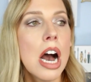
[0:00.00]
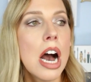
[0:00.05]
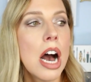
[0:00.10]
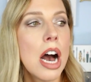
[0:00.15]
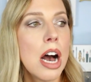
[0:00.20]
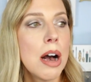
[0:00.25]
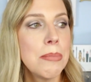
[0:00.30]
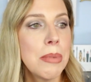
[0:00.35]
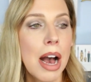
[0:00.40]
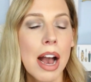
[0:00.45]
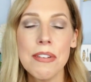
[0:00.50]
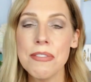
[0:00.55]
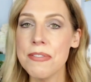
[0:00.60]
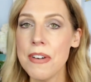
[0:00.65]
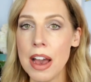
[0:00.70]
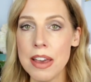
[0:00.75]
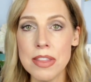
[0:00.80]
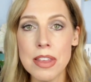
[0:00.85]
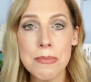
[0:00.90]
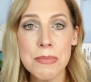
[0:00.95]
um, i
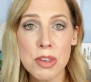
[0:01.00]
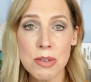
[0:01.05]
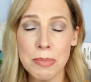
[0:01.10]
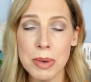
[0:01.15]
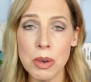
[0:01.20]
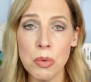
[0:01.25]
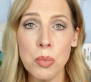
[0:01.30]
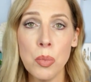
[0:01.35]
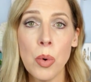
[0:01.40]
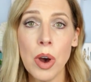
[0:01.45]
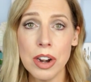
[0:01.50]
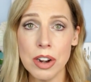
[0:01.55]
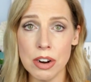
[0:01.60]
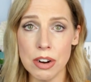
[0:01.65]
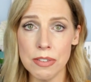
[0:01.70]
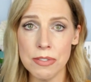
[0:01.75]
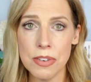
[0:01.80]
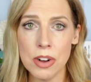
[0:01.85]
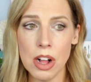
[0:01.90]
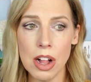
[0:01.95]
find them to be
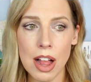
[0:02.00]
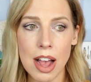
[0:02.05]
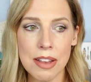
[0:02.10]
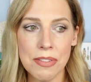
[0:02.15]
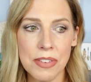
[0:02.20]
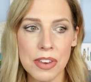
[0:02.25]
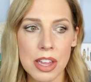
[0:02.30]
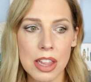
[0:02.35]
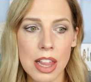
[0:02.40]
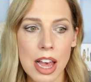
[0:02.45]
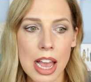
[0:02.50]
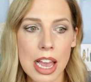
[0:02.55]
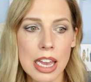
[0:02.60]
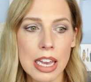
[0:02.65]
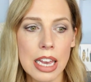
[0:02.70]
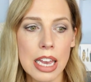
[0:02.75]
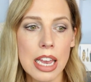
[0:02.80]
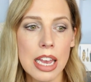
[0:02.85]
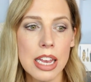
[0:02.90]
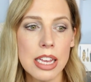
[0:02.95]
wonderful i feel
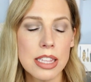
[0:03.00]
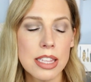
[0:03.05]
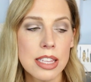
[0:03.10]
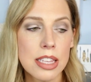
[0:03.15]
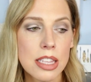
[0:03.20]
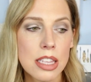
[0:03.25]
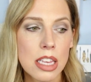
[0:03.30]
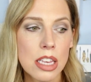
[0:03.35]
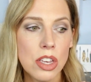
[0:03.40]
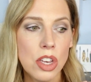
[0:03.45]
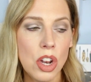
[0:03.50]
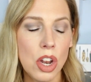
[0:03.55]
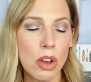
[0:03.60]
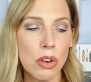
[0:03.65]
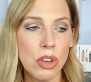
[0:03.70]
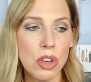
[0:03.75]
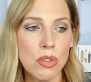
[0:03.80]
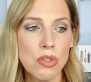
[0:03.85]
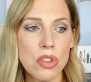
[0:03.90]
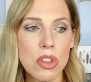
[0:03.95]
like it's you
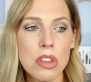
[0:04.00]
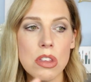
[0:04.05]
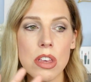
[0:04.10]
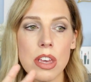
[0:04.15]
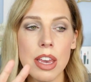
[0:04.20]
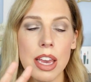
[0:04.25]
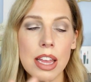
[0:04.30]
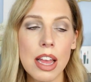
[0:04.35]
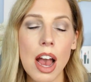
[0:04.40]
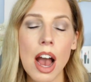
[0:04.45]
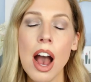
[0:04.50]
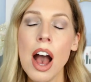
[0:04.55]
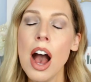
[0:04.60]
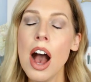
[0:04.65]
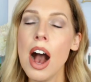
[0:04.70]
know you it,